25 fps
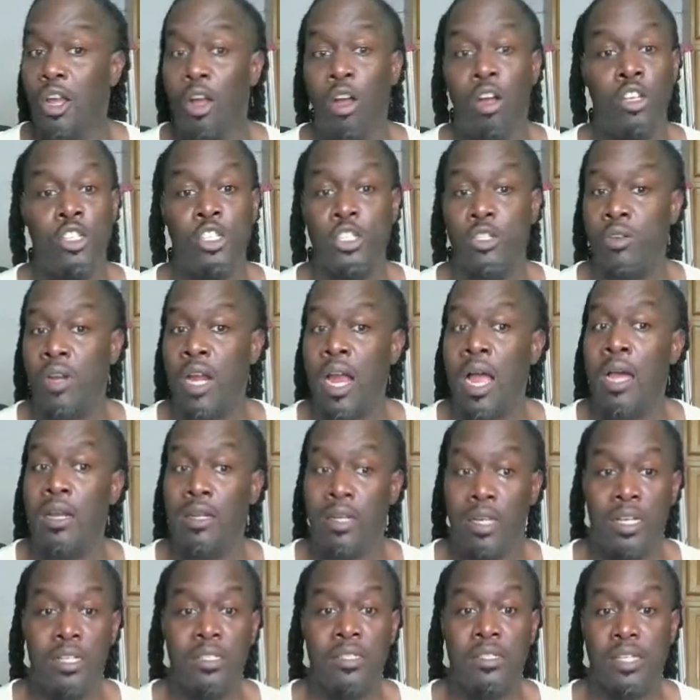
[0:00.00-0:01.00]
As long as
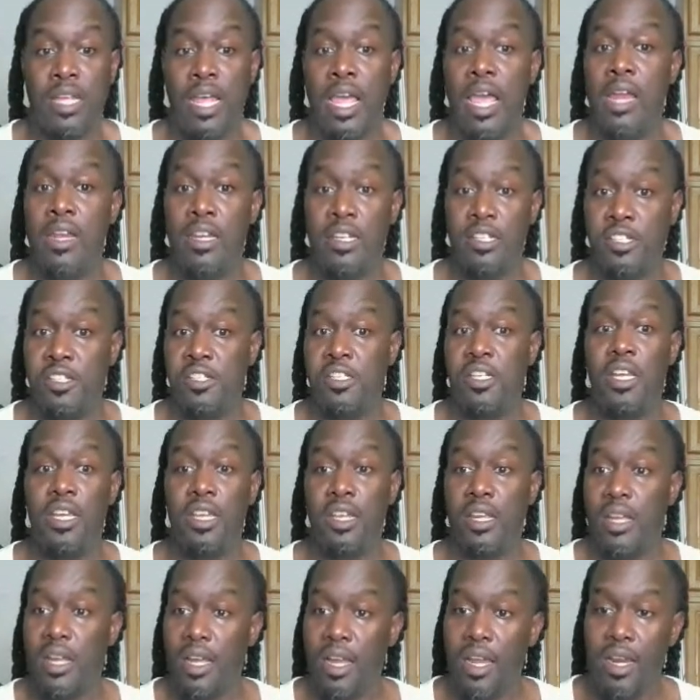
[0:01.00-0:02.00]
you're out there saying the
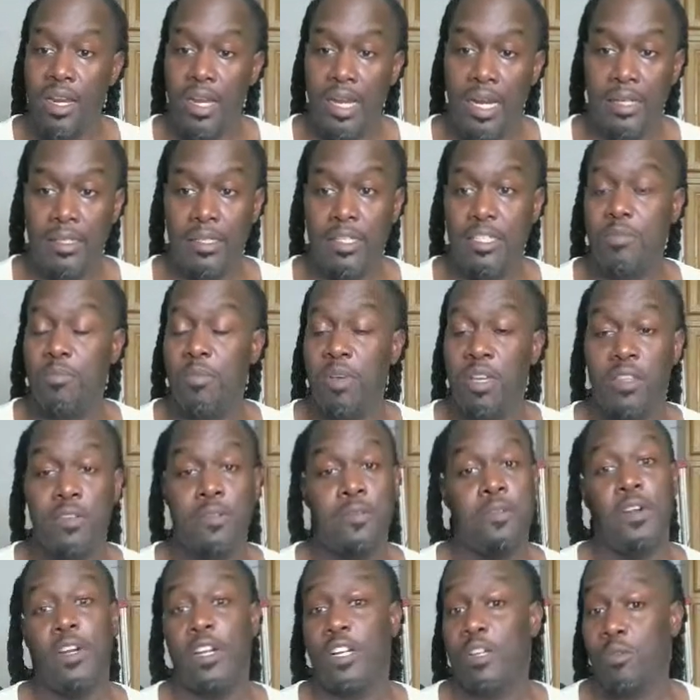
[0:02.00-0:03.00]
shit like
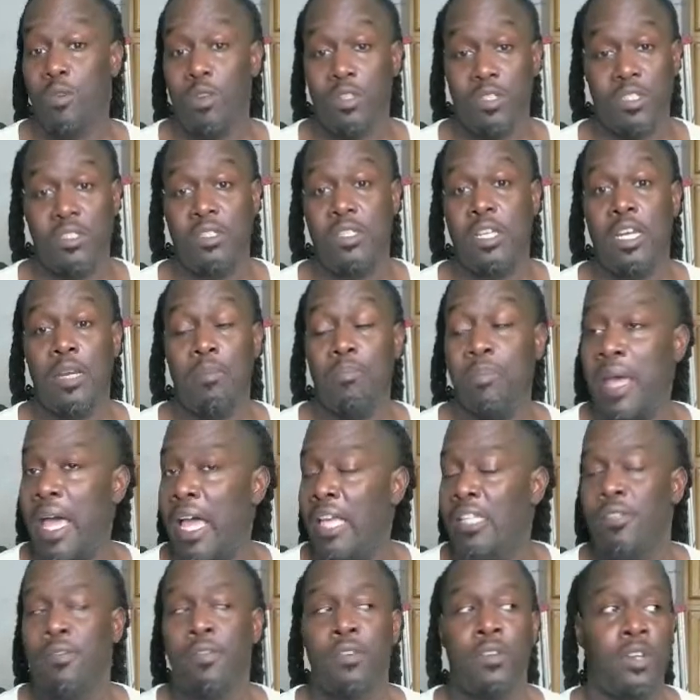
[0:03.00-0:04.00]
this motherfucker wants to say,
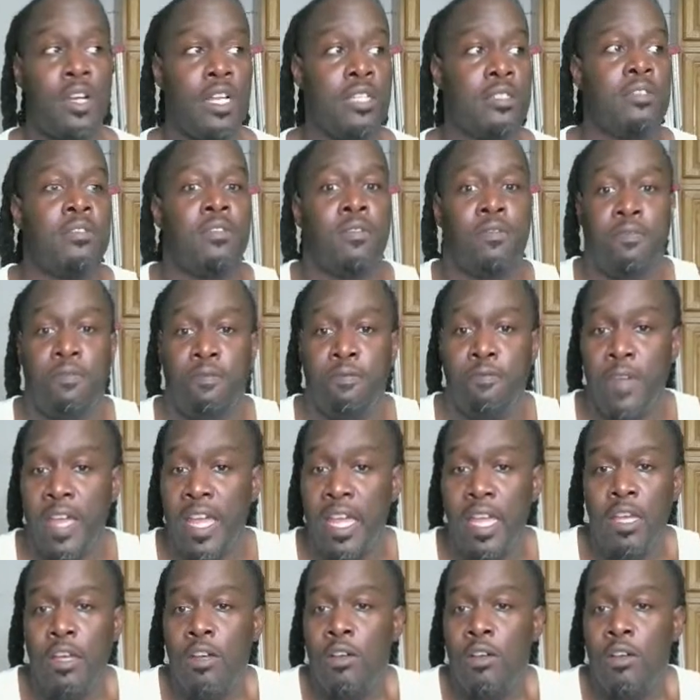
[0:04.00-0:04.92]
the passive-aggressive,